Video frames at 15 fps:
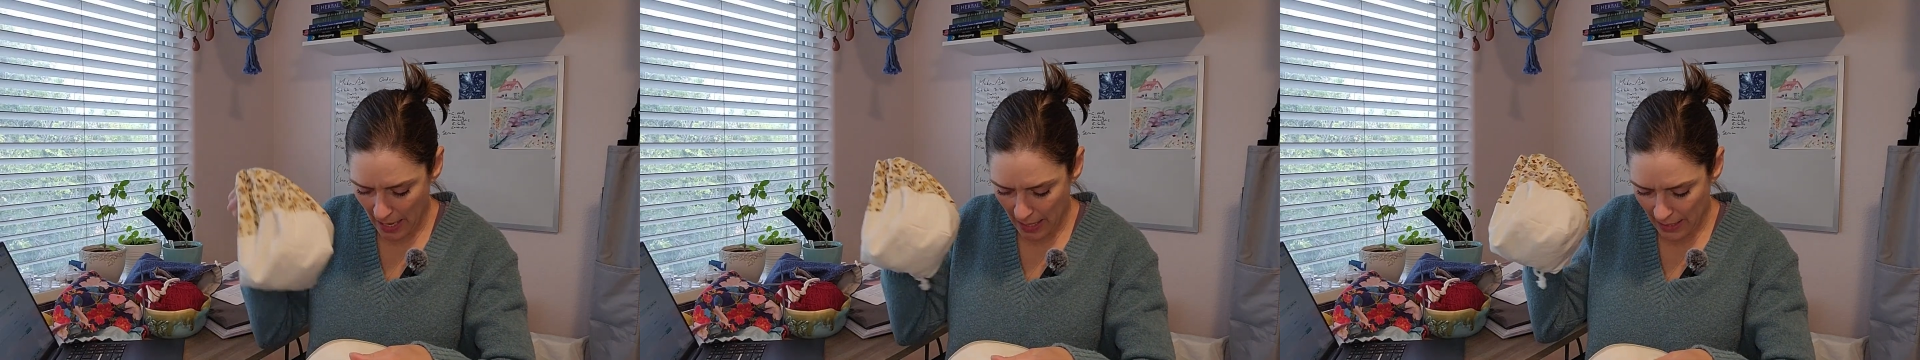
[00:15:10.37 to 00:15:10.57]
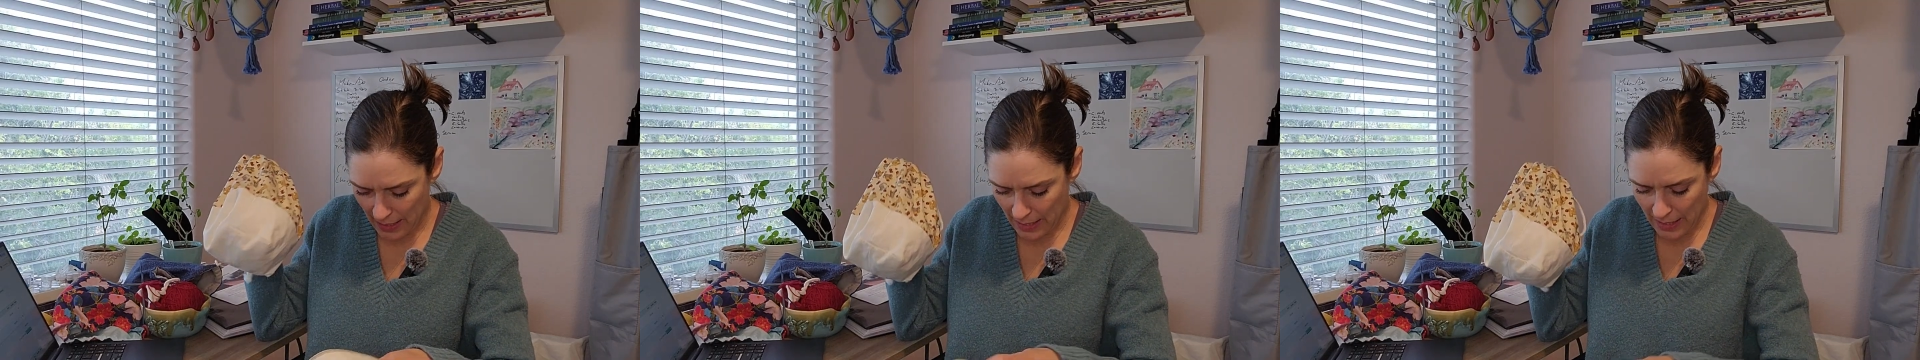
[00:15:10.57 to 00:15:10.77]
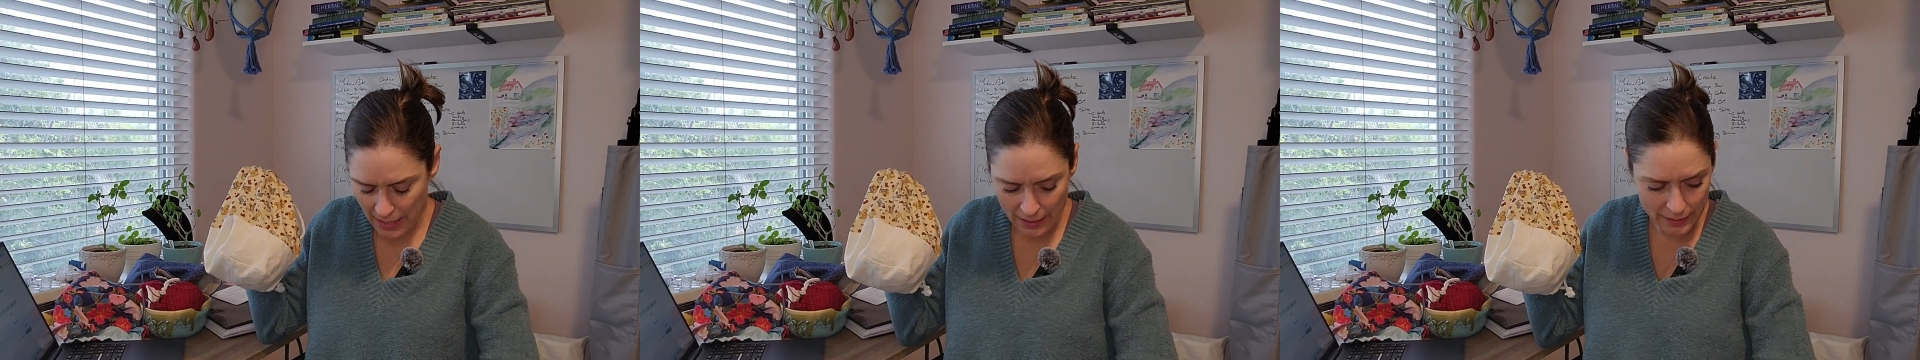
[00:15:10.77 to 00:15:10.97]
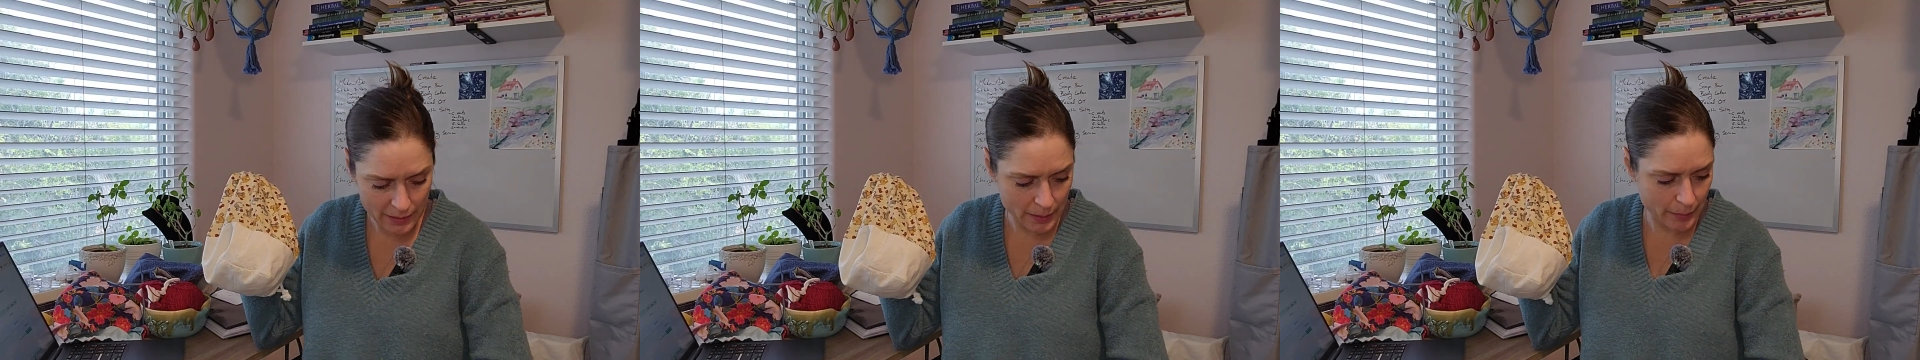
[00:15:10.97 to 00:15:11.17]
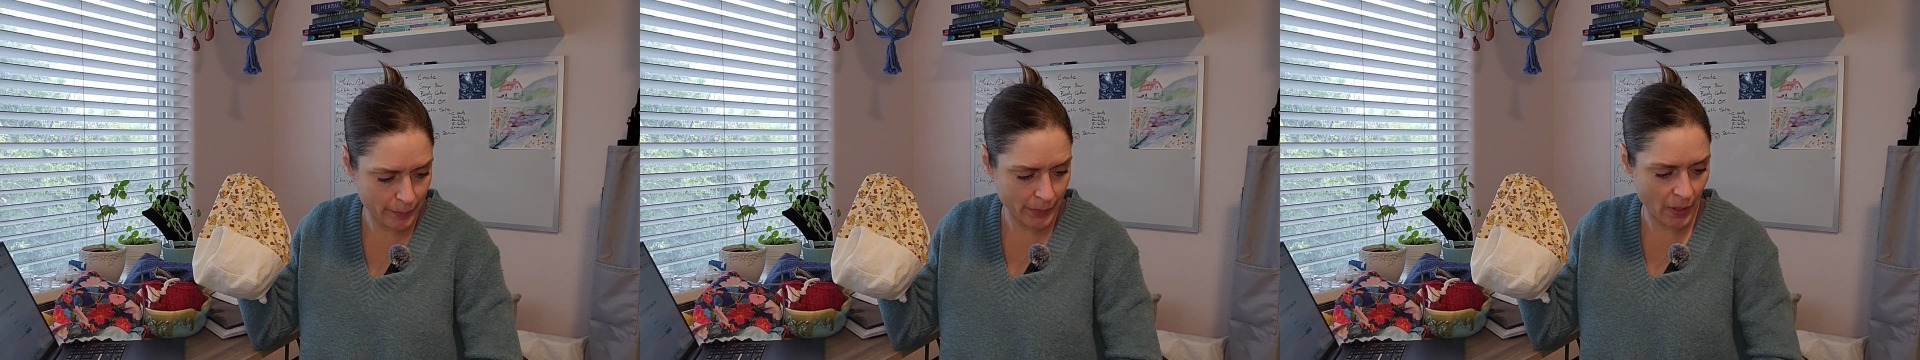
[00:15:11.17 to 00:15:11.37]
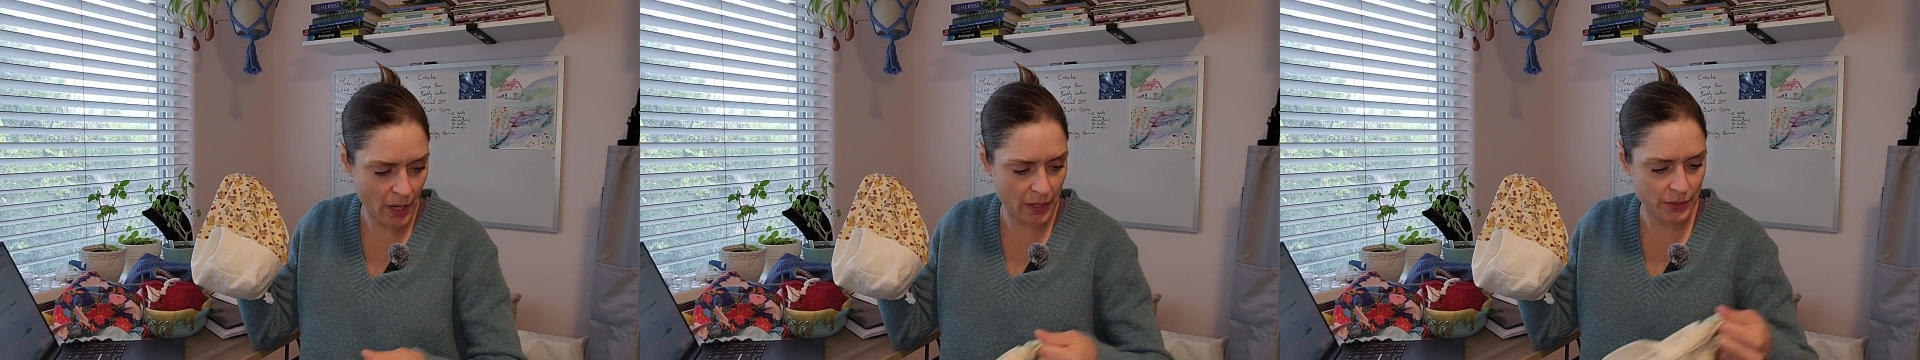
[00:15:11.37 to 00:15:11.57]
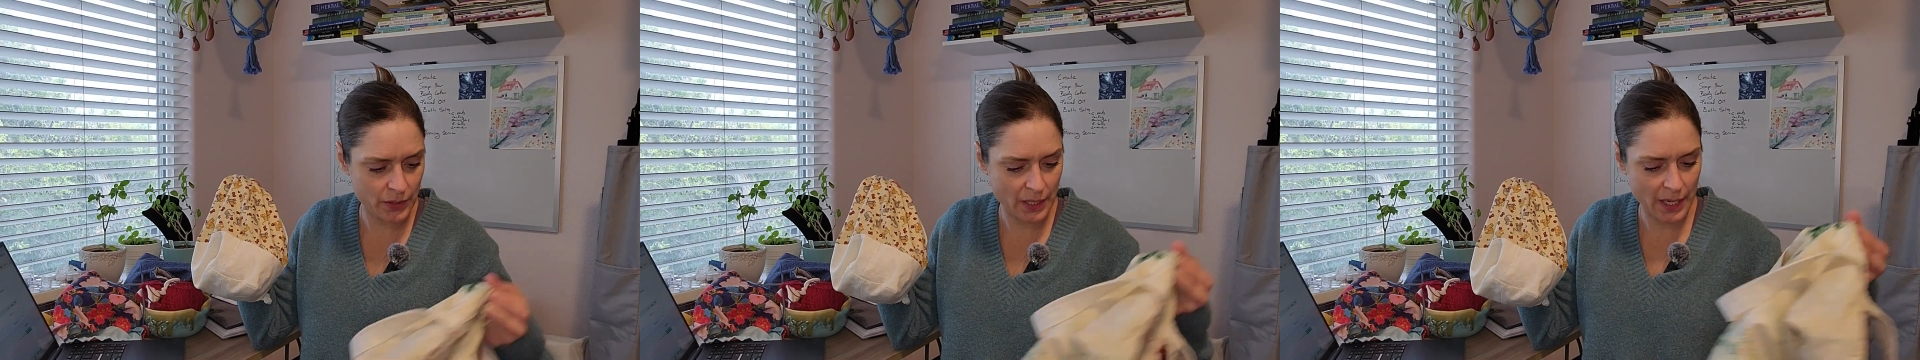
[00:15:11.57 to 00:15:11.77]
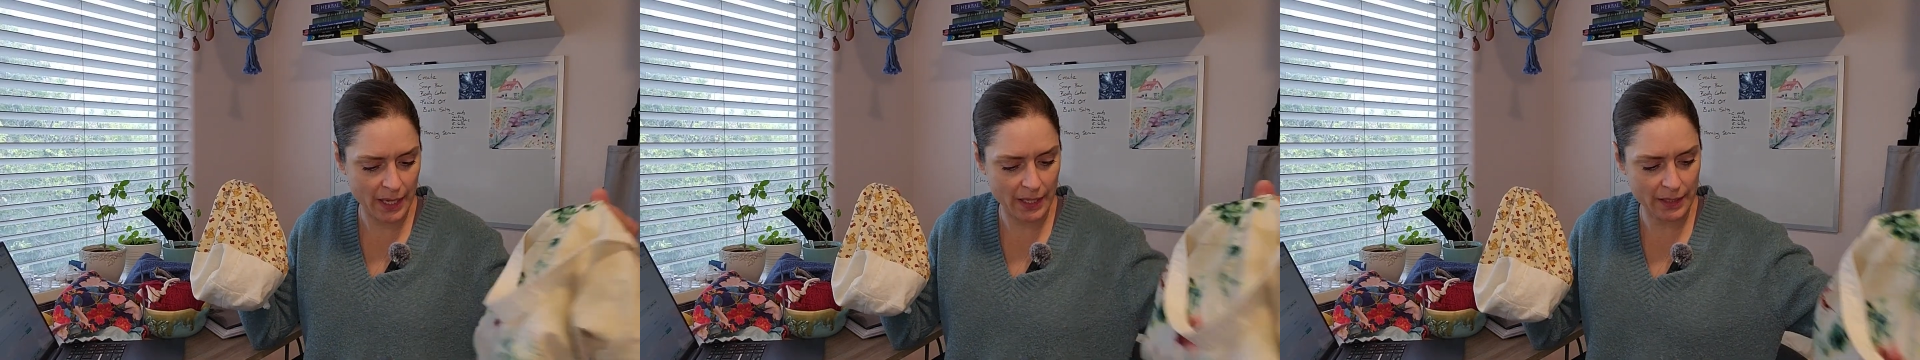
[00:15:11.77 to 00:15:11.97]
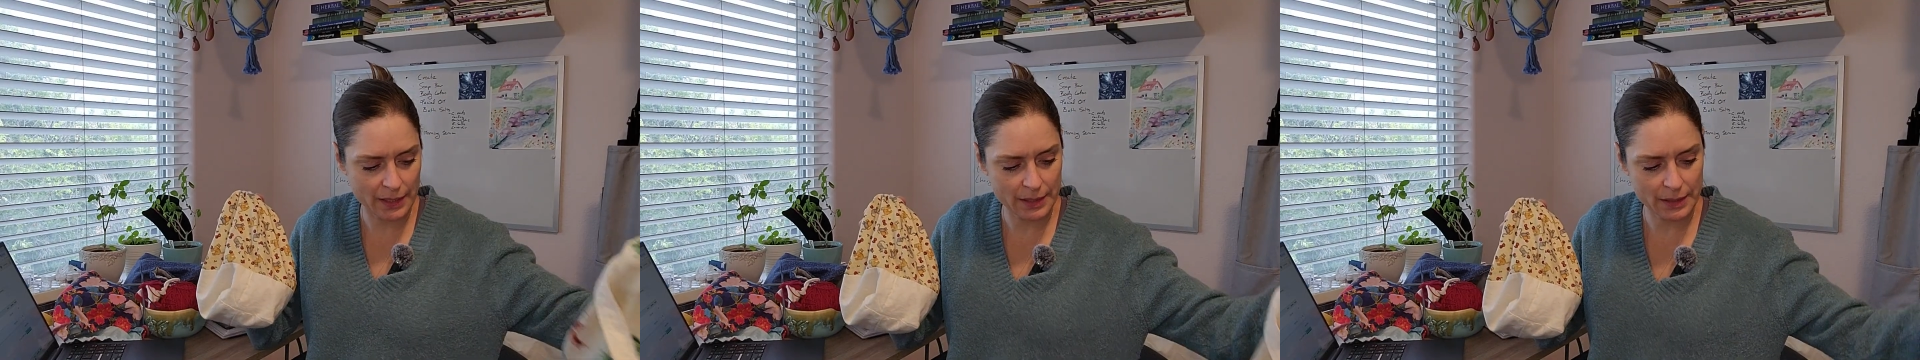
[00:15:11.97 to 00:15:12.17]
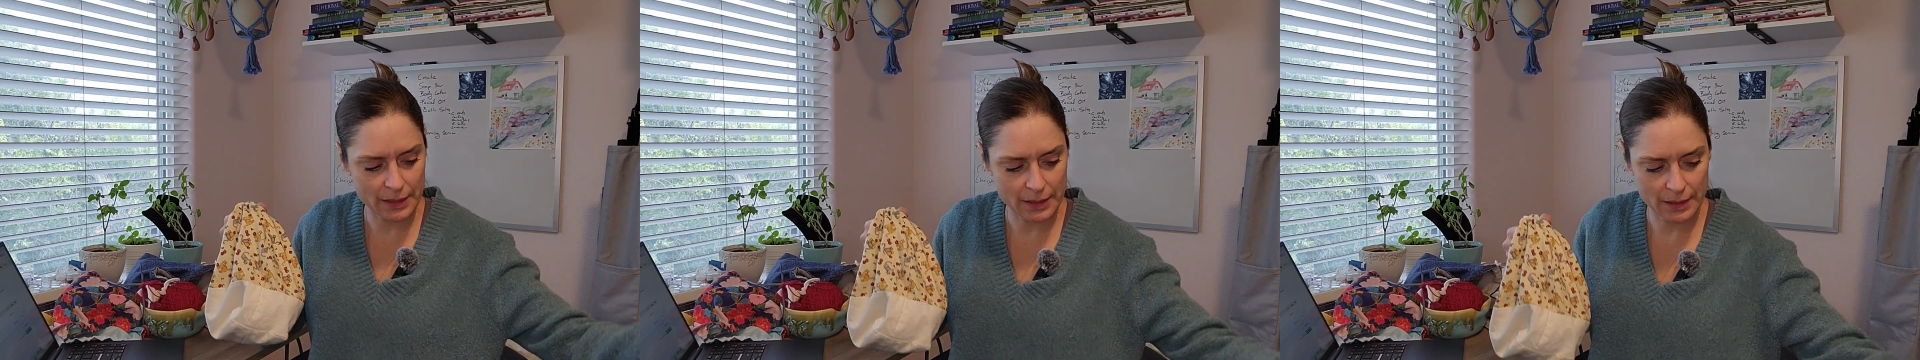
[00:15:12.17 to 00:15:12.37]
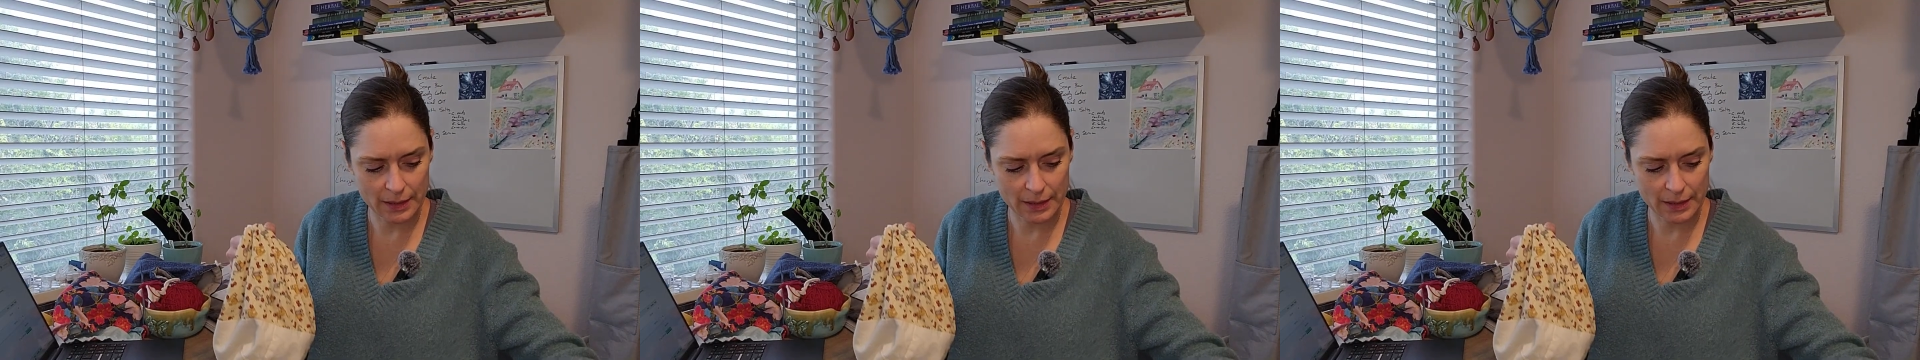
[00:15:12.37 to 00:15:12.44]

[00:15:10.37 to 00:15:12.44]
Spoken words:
Another project